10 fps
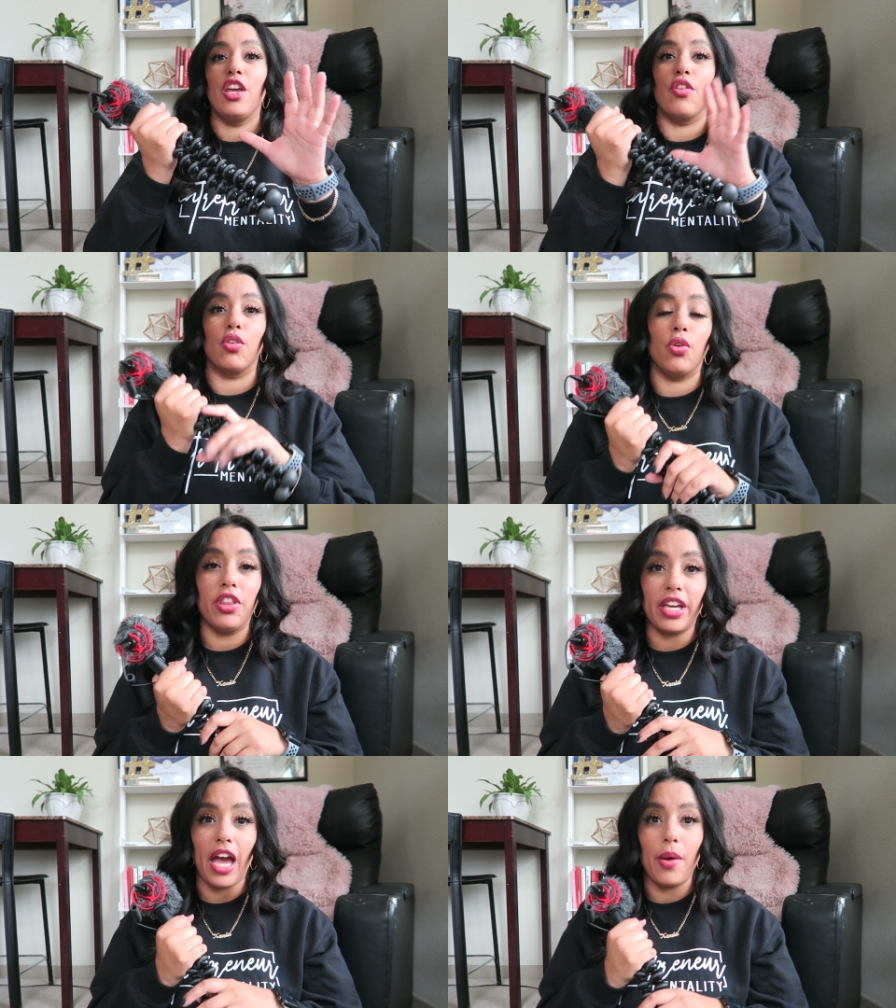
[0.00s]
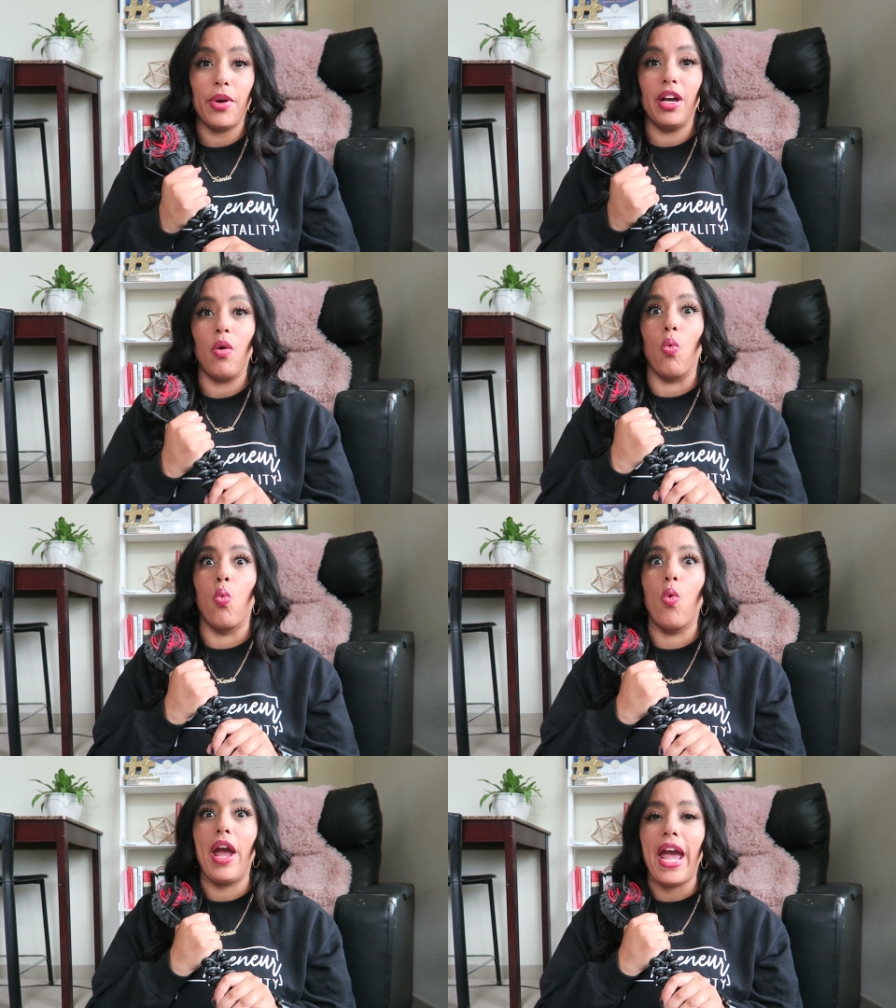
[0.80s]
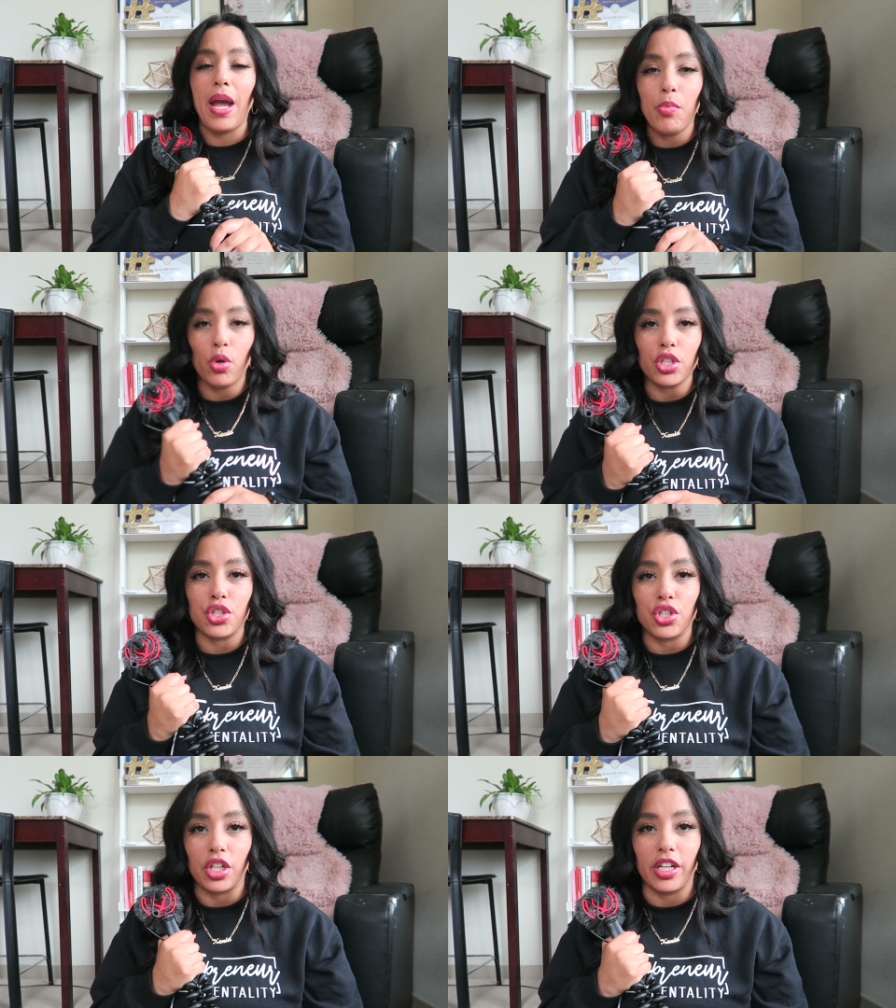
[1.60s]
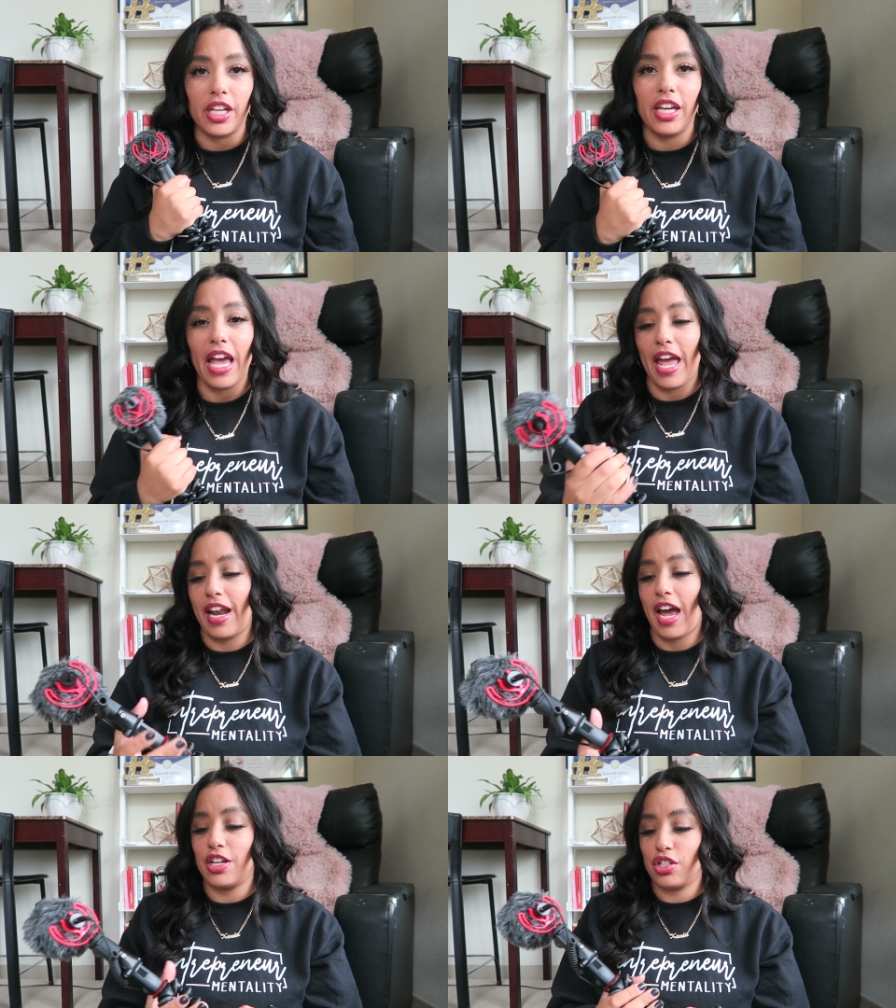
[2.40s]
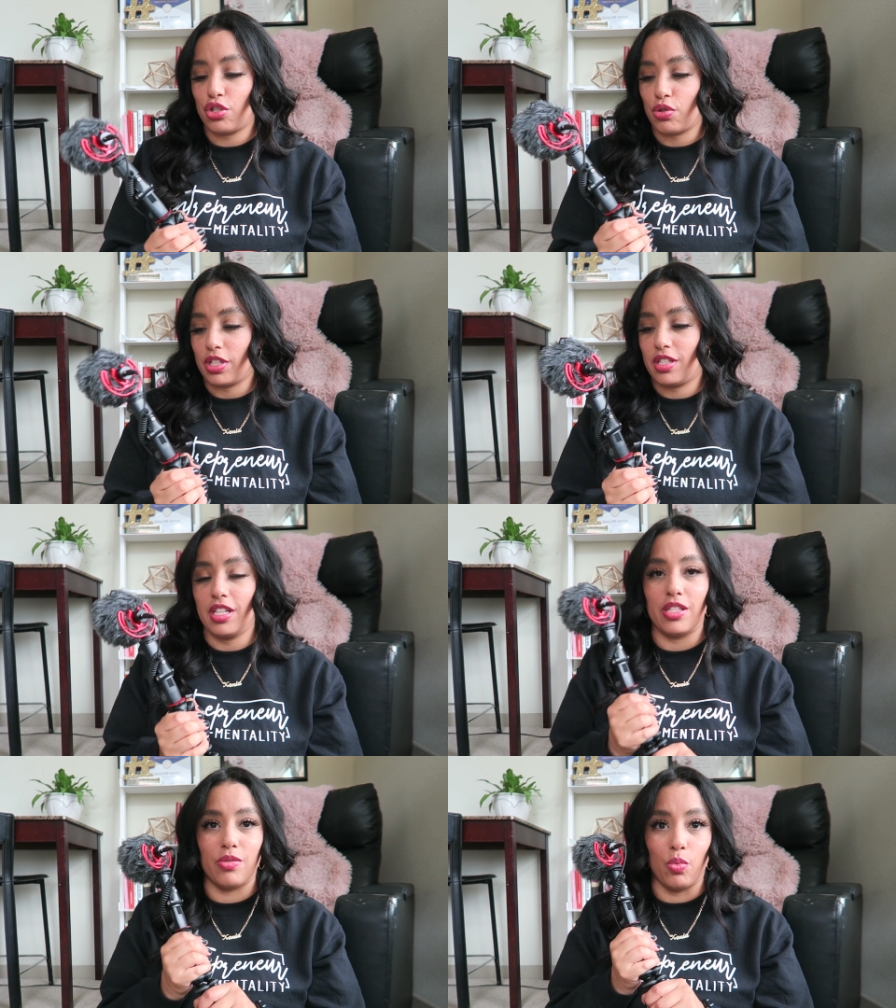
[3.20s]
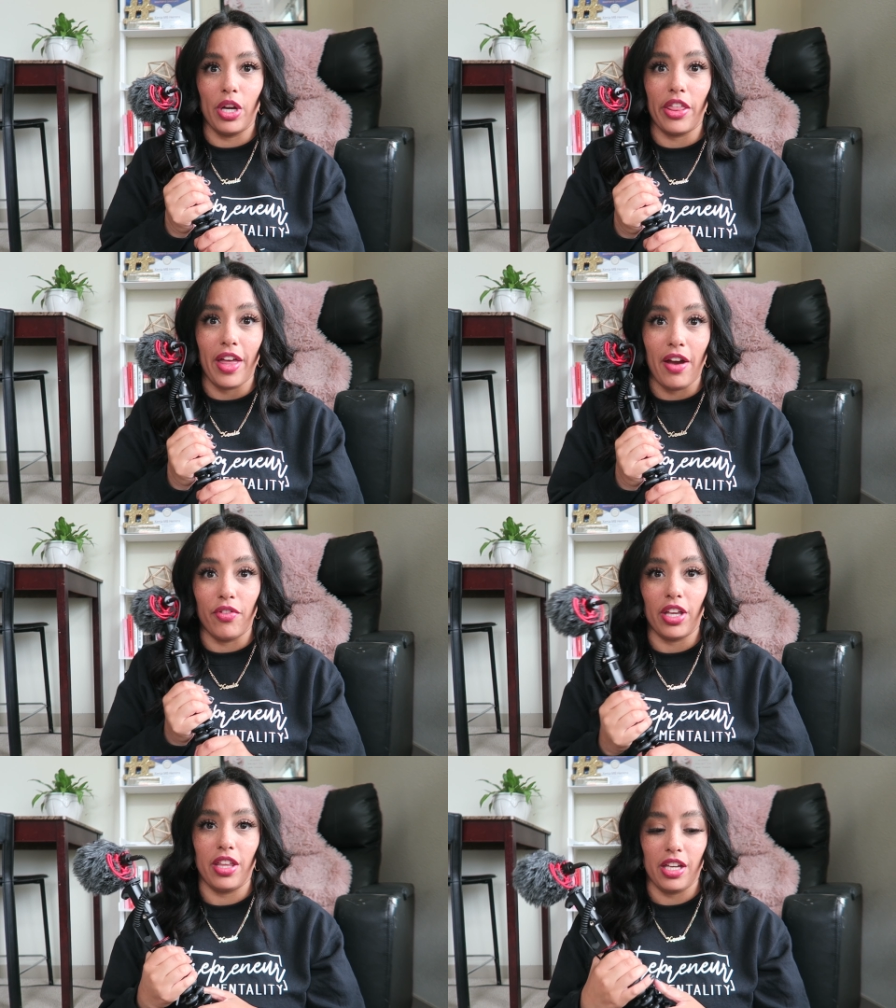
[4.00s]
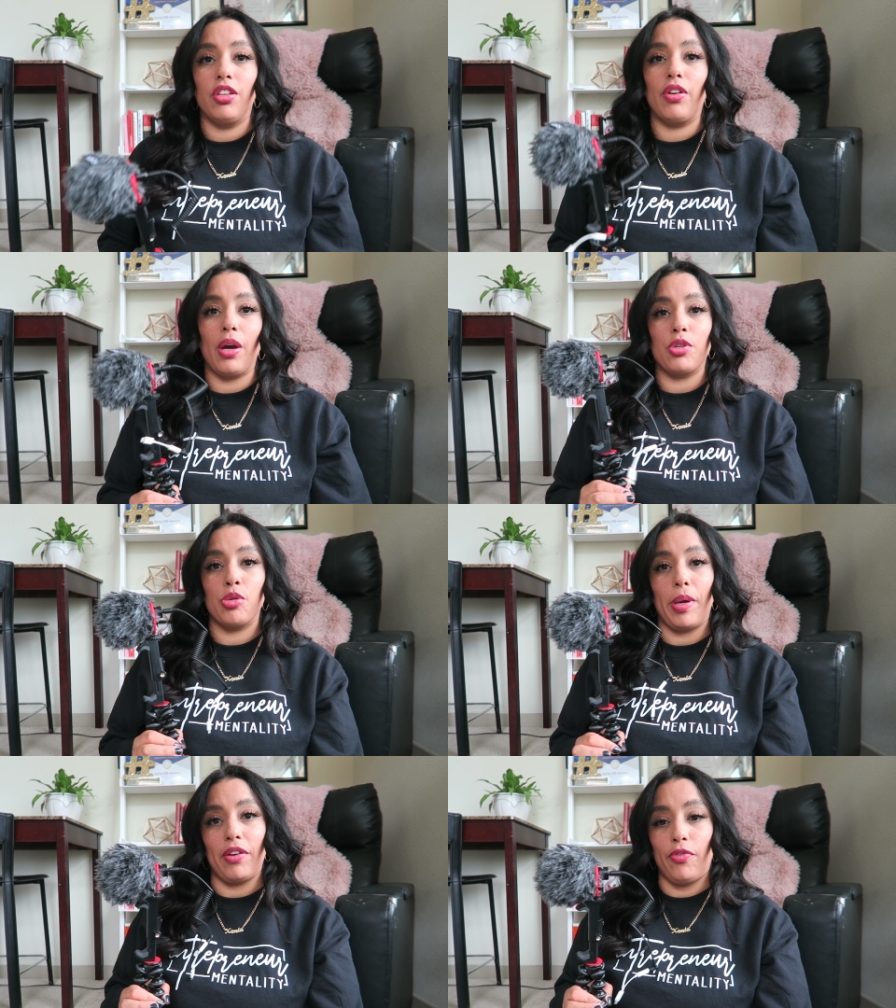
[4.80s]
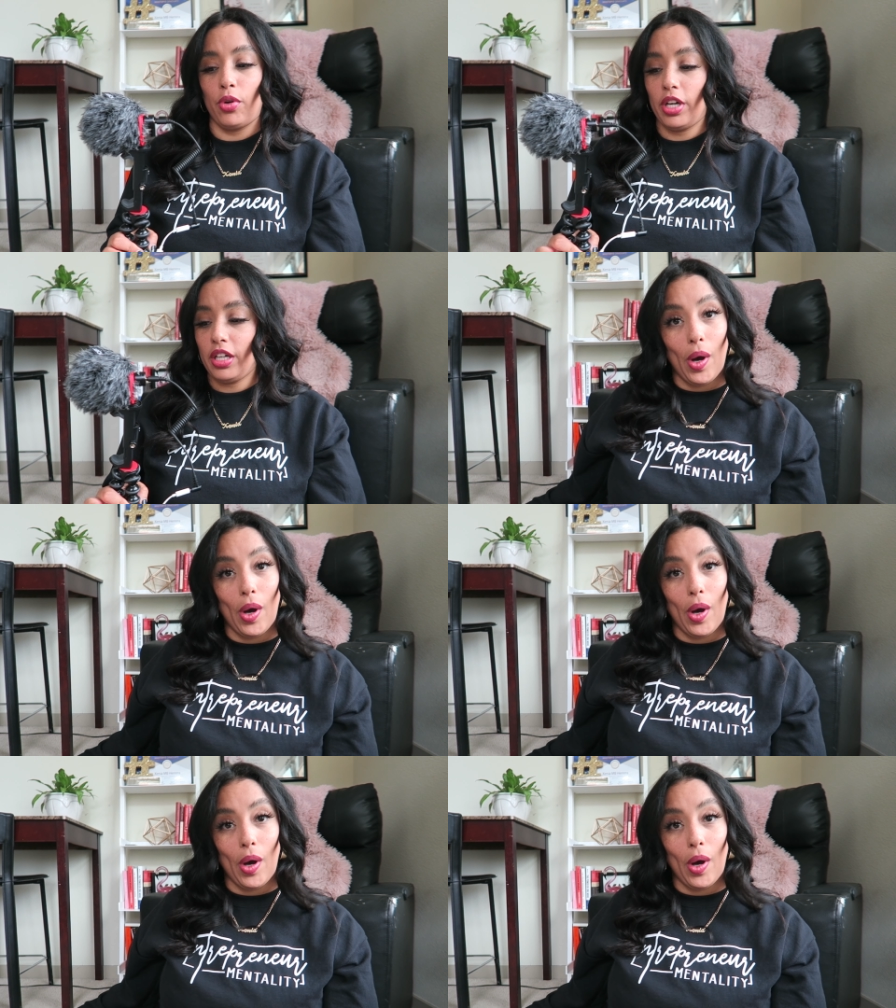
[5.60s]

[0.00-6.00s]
You can hold the camera, way more sturdy, and I just trust this with everything. You get what you pay for.